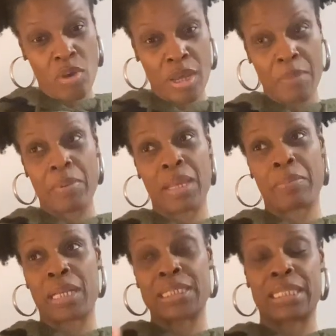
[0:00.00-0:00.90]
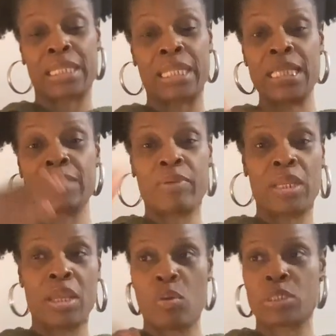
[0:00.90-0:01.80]
up because these
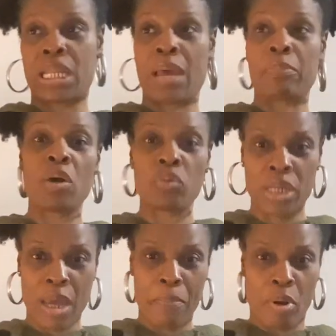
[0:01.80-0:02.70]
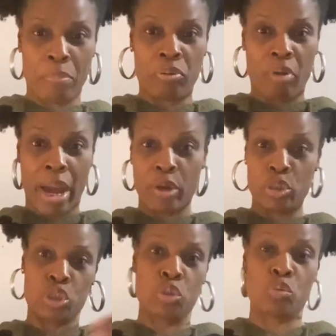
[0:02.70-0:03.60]
videos that I'm loading up are prior
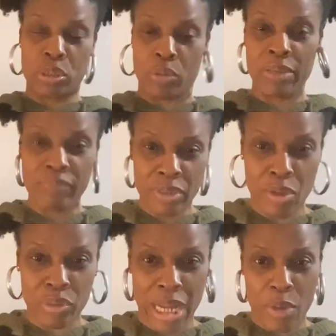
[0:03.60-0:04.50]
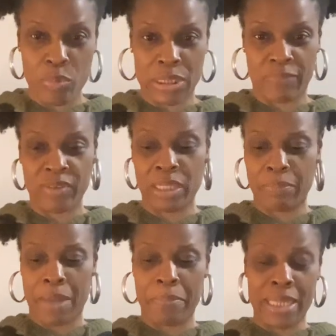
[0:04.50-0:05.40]
to. So even though that I wasn't feeling
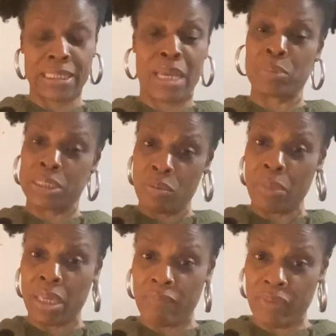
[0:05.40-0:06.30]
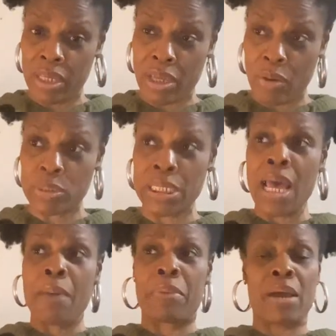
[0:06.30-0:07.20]
my best, I was still making videos,
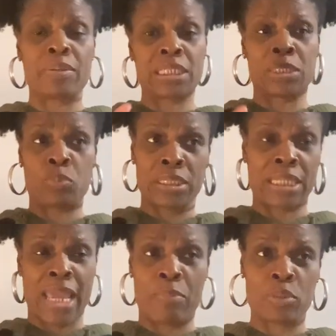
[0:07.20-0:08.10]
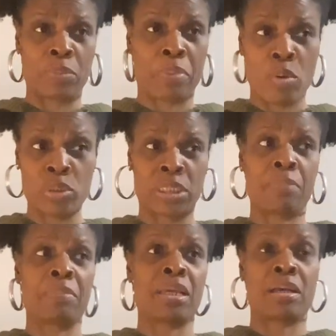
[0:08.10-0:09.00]
but I just wasn't able to post them
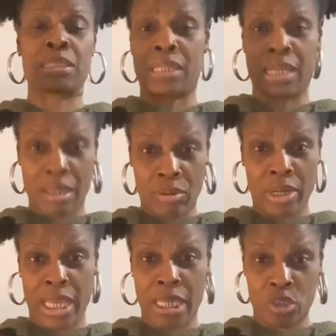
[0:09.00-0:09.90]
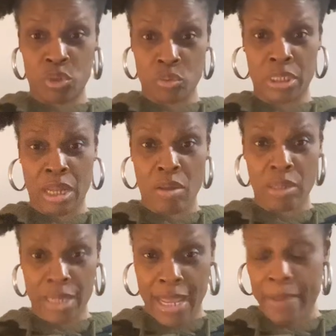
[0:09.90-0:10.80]
because of the internet issues and all of
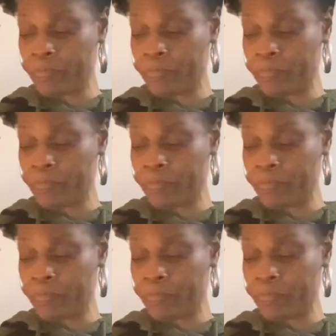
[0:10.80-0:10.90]
that.